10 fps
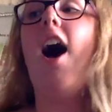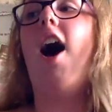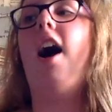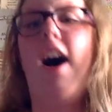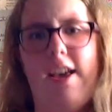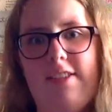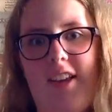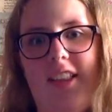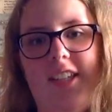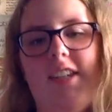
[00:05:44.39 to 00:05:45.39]
I
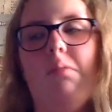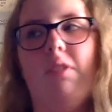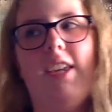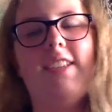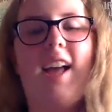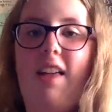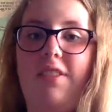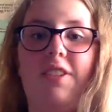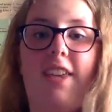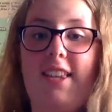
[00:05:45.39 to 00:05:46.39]
certainly did. I'm really excited
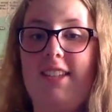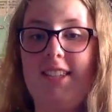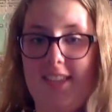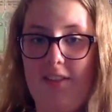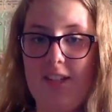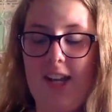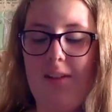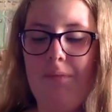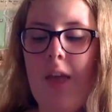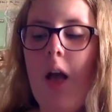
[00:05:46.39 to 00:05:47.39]
for 2017.